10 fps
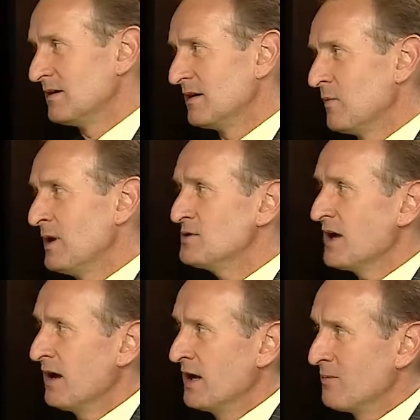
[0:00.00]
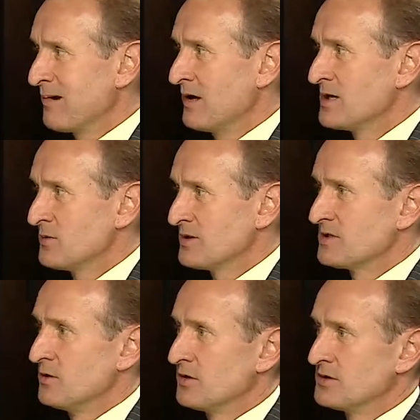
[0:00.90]
when you say highly prized, one has to
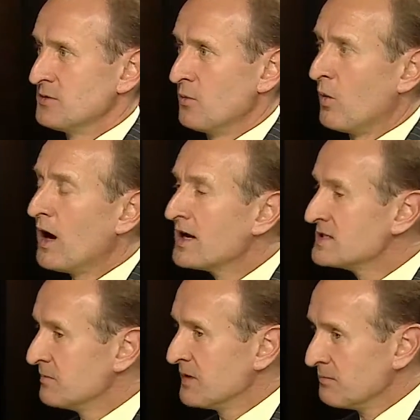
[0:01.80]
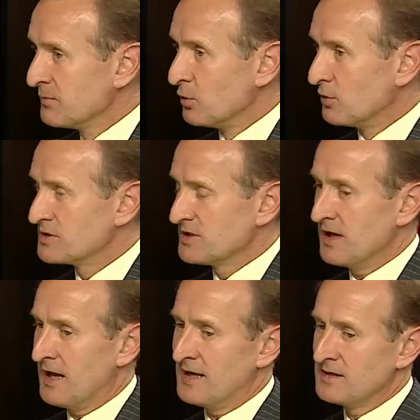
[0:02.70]
look at why is it being bought,
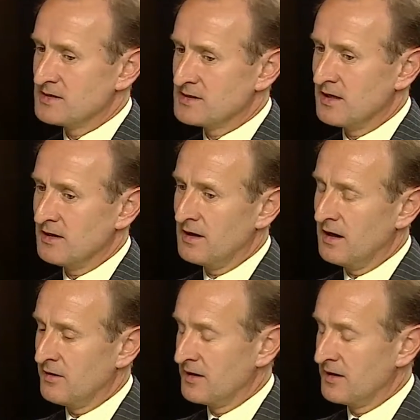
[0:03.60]
and certainly I think